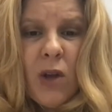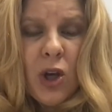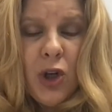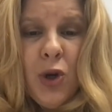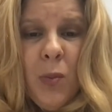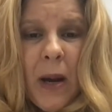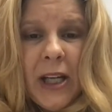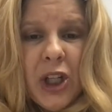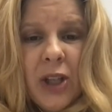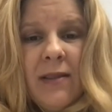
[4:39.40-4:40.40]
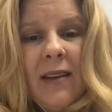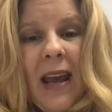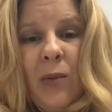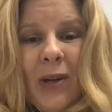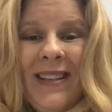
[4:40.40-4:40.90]
new patients
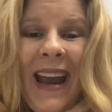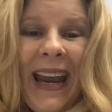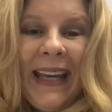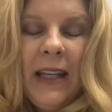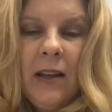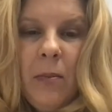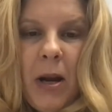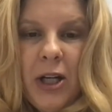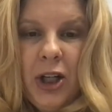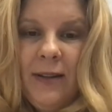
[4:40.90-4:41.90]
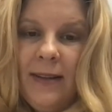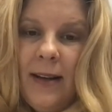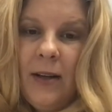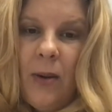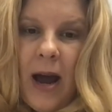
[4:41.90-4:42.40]
and retaining the patients that
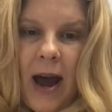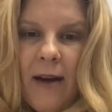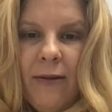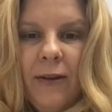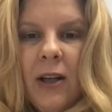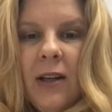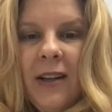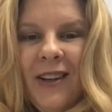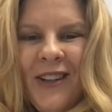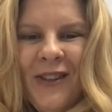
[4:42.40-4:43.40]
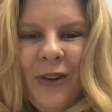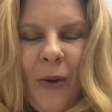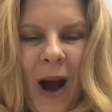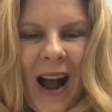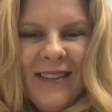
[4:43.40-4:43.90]
you have.
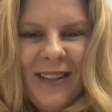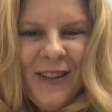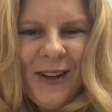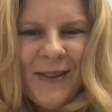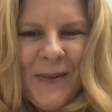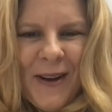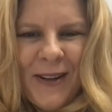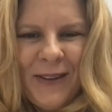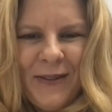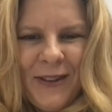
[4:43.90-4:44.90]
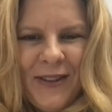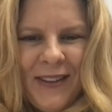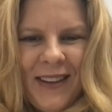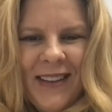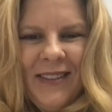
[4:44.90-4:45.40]
So as I talked about at the first
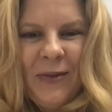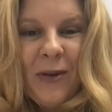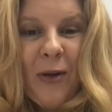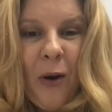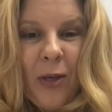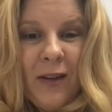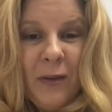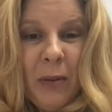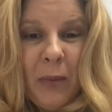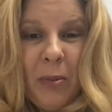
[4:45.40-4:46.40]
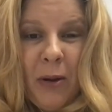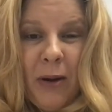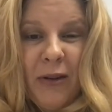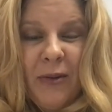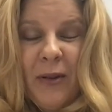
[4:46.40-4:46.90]
of this, with all these big
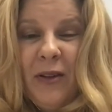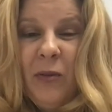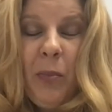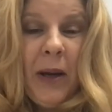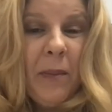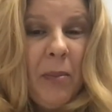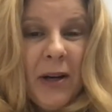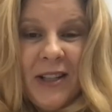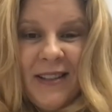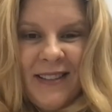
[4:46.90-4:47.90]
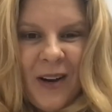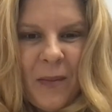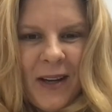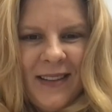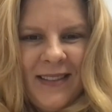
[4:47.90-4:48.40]
players, with these big budgets
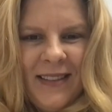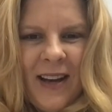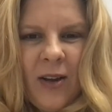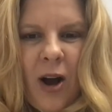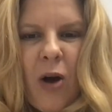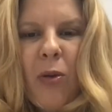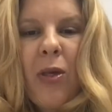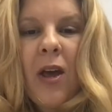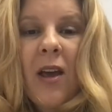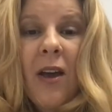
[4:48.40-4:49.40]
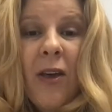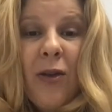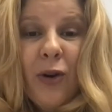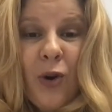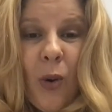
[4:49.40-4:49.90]
coming into telehealth, they're
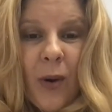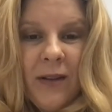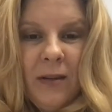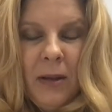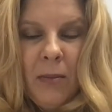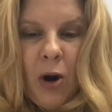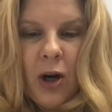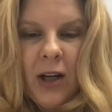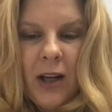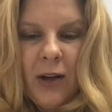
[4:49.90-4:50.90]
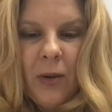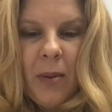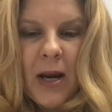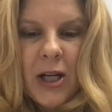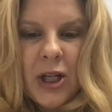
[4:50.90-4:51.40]
going to be marketing your
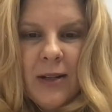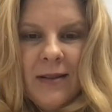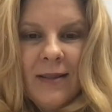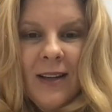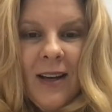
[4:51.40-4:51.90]
patients.